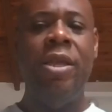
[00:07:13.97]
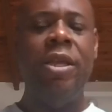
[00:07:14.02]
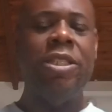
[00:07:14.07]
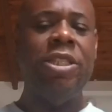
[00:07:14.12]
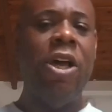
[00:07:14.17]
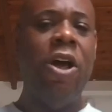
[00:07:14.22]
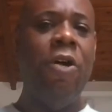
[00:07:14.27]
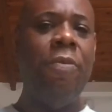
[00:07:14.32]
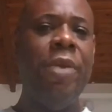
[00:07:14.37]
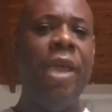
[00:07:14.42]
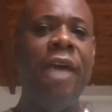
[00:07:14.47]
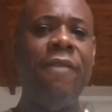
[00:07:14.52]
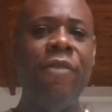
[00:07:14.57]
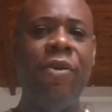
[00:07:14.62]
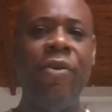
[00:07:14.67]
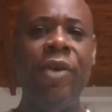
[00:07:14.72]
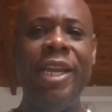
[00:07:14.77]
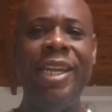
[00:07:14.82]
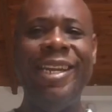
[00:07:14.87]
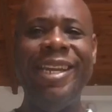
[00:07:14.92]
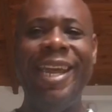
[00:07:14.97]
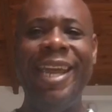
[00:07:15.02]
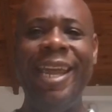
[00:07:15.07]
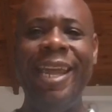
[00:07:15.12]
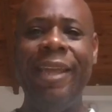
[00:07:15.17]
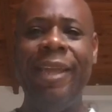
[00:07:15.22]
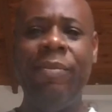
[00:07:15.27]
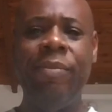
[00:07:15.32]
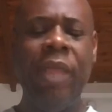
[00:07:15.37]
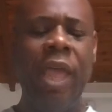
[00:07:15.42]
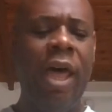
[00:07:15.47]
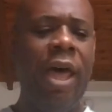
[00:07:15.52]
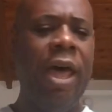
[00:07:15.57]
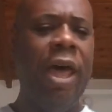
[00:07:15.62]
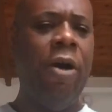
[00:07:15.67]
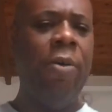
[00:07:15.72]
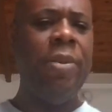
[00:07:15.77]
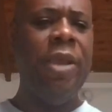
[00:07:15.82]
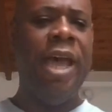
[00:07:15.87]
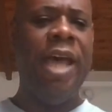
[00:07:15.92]
So I hope you have a great day. I
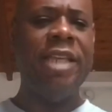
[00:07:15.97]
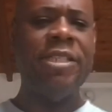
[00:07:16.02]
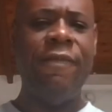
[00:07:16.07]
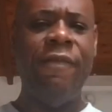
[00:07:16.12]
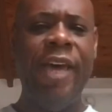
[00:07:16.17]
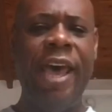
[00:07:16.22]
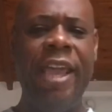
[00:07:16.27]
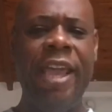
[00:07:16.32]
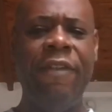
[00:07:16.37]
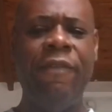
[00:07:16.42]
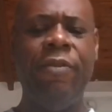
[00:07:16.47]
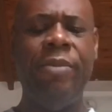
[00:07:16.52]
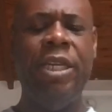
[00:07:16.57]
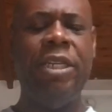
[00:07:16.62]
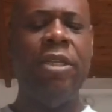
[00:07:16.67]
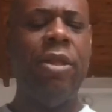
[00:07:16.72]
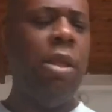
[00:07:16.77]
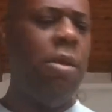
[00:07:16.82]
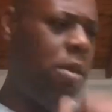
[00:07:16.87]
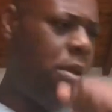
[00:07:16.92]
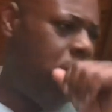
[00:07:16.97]
hope you got some value from this.